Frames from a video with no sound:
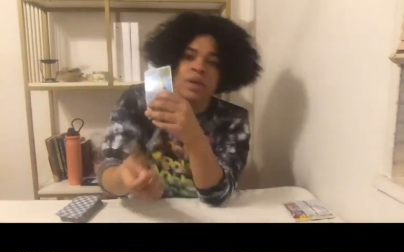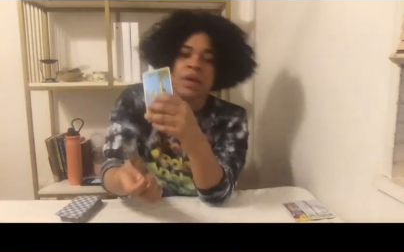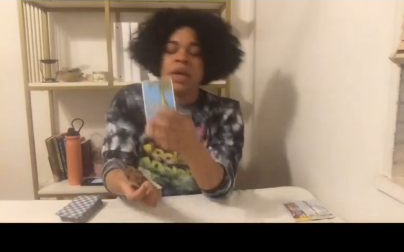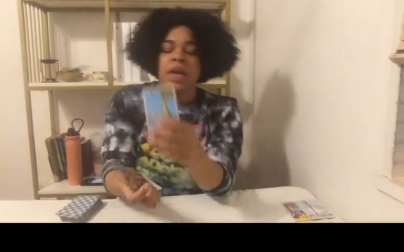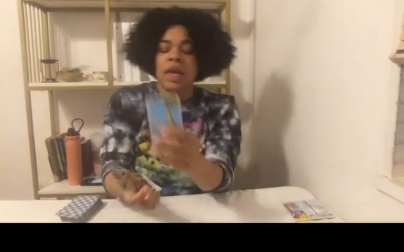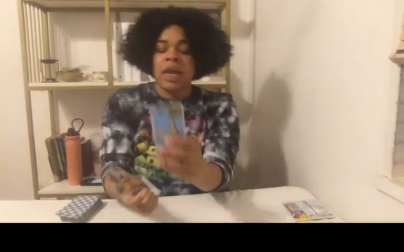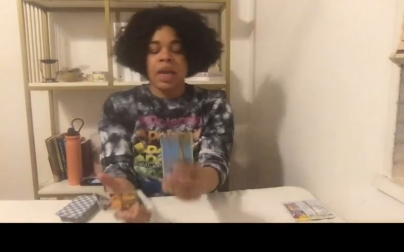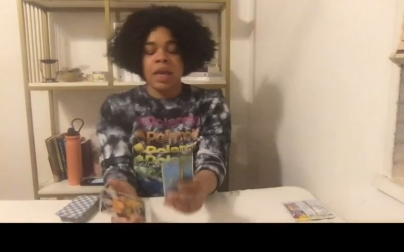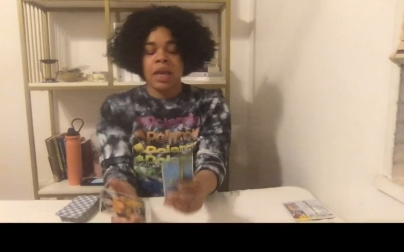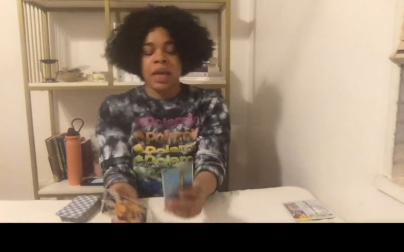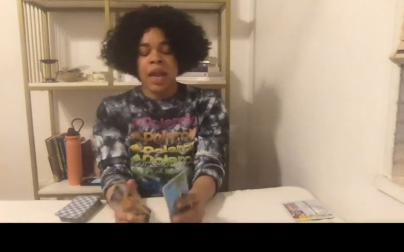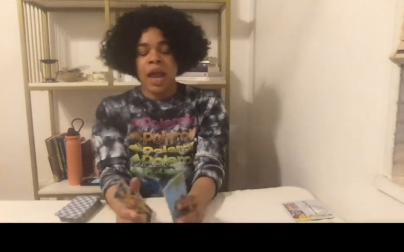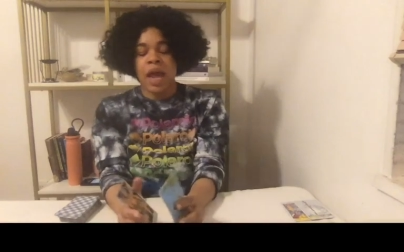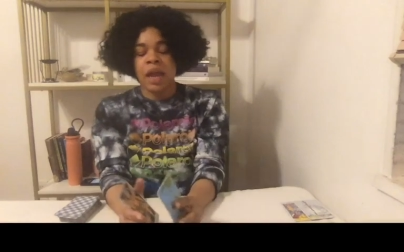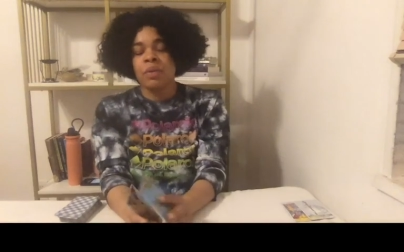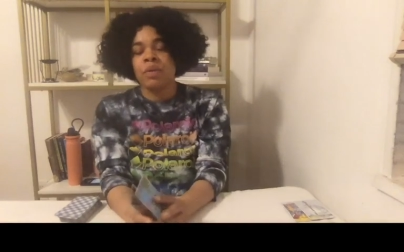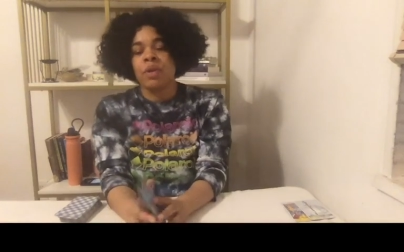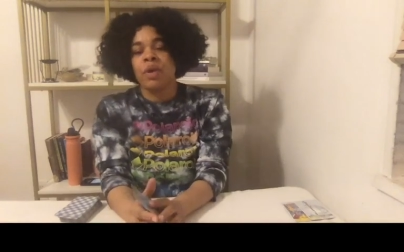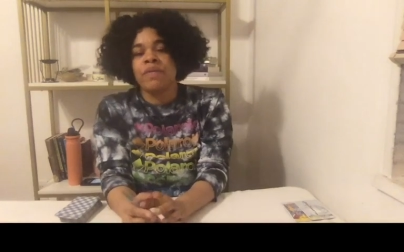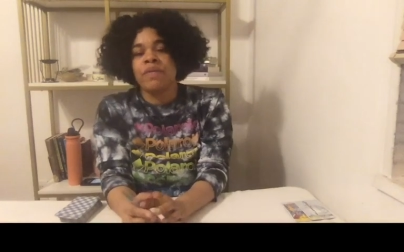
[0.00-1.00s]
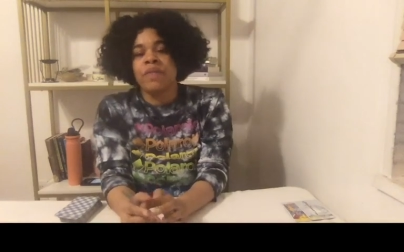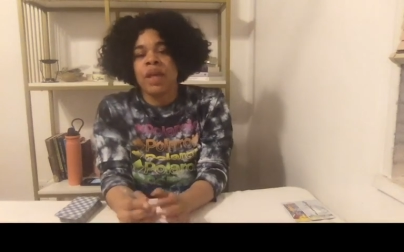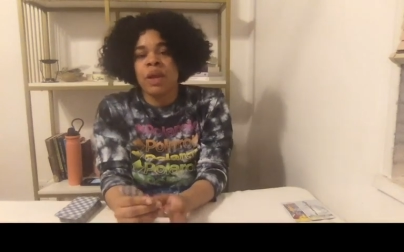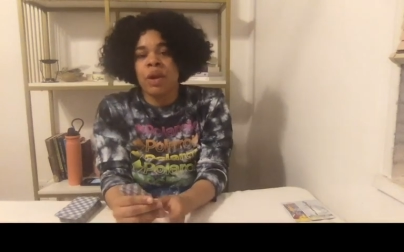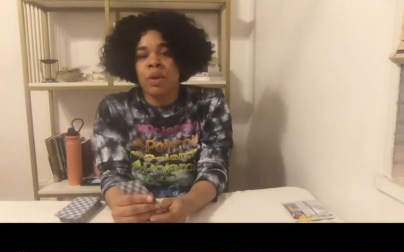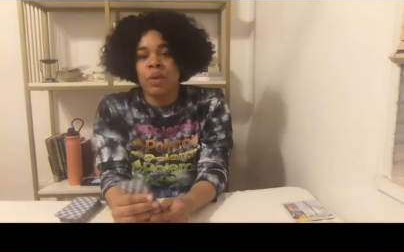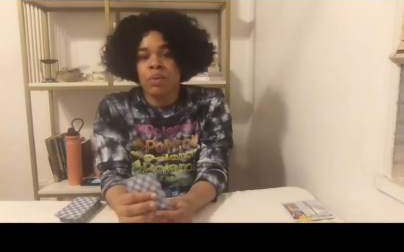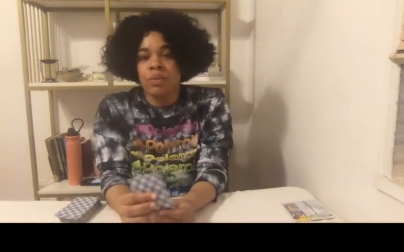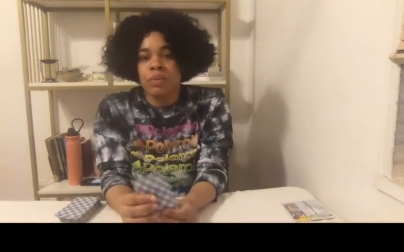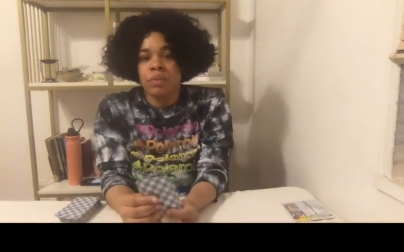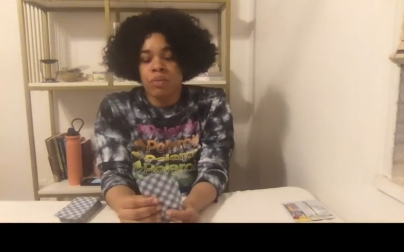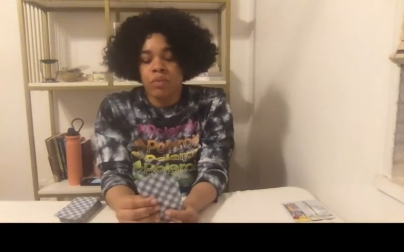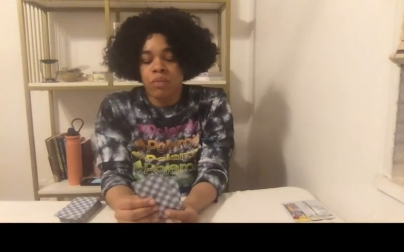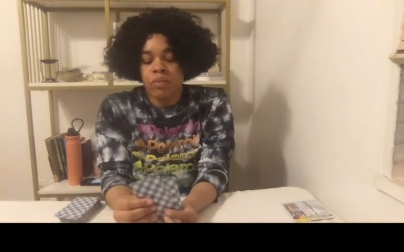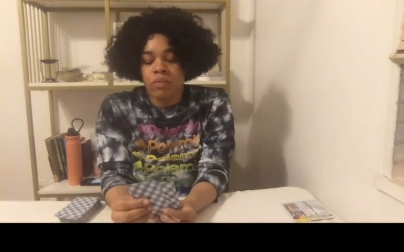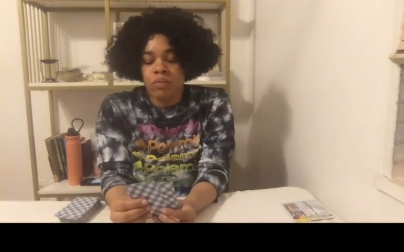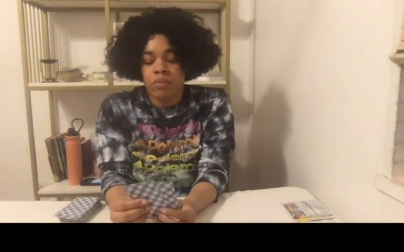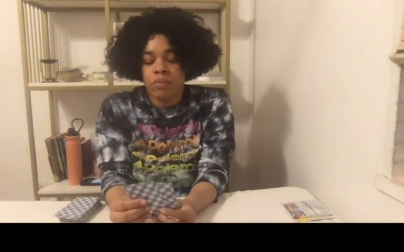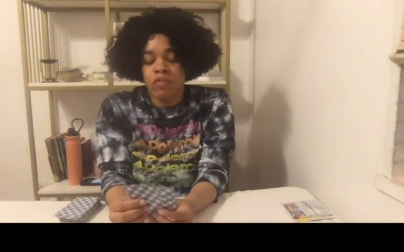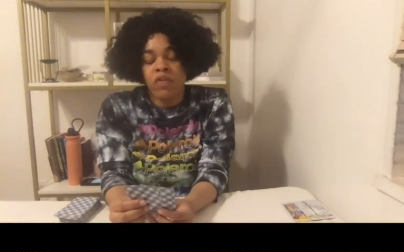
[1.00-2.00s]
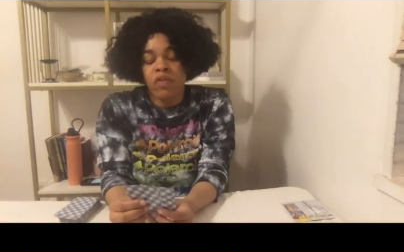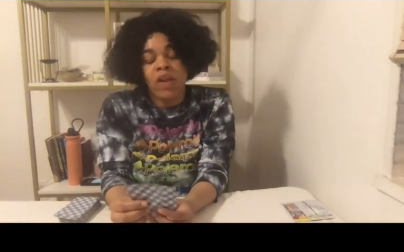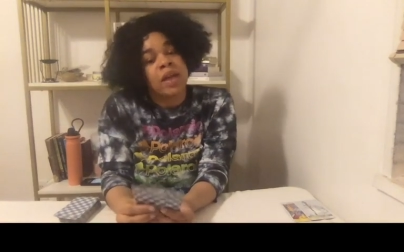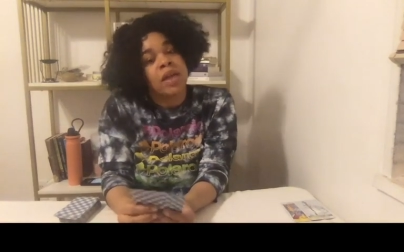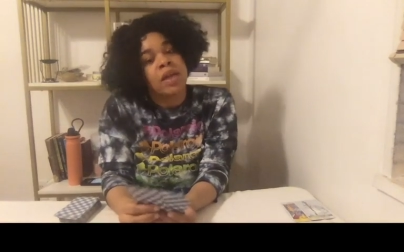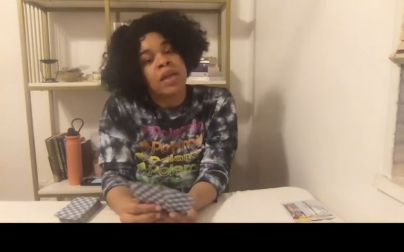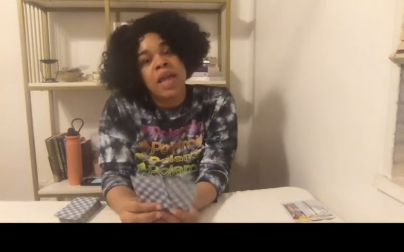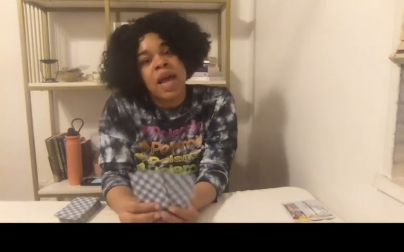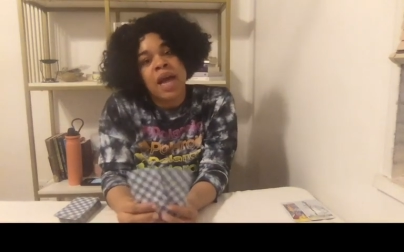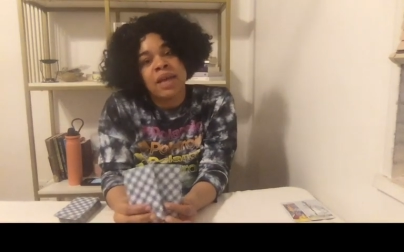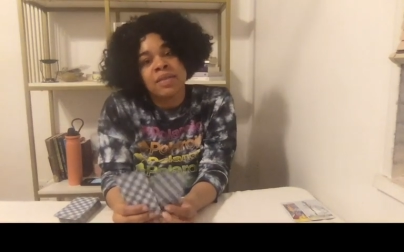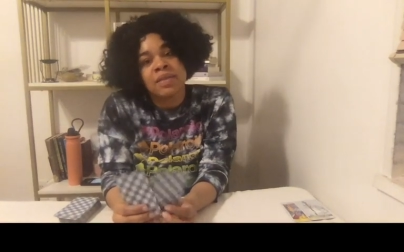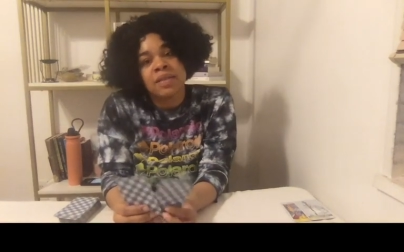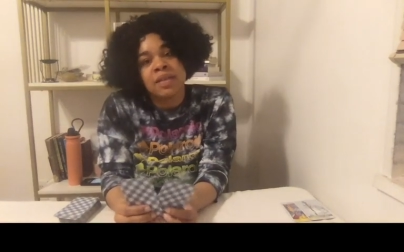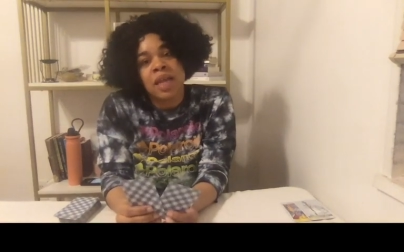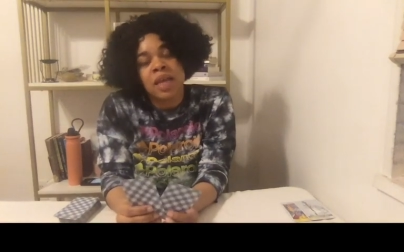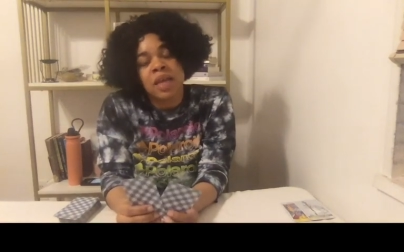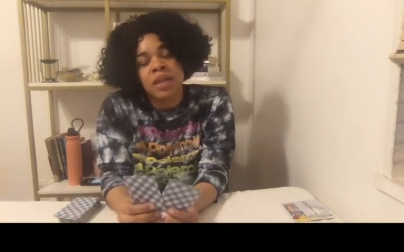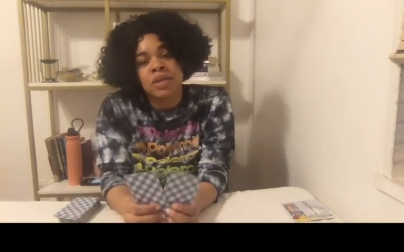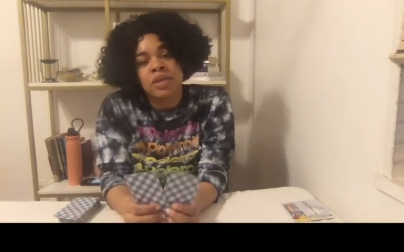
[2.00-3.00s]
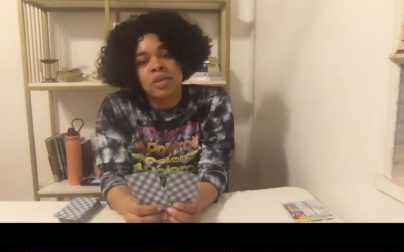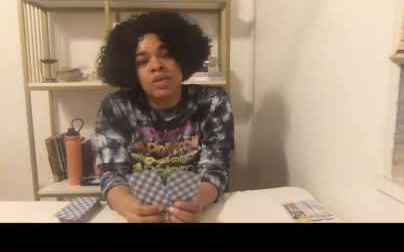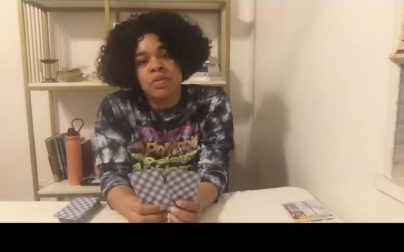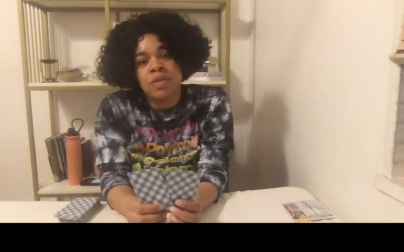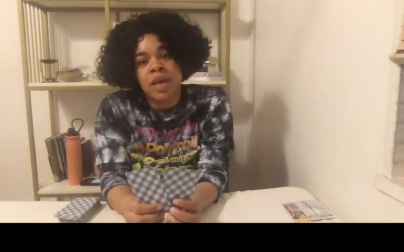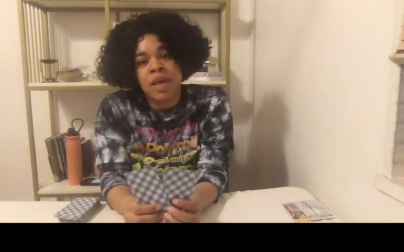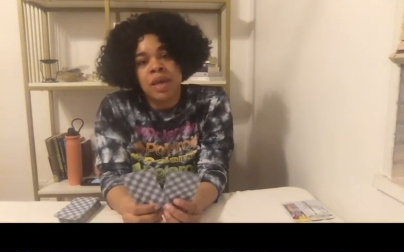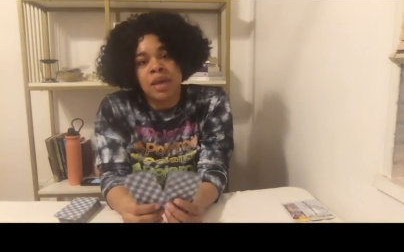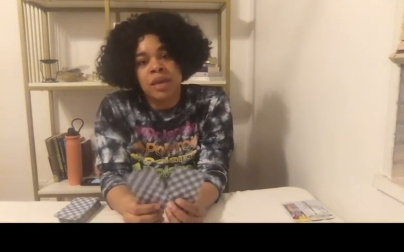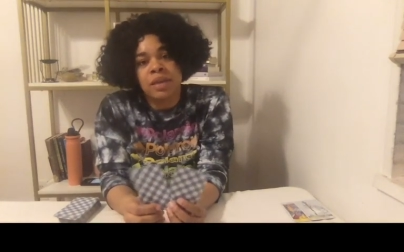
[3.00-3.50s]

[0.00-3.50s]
And I don't know if they don't recognize that they could do that,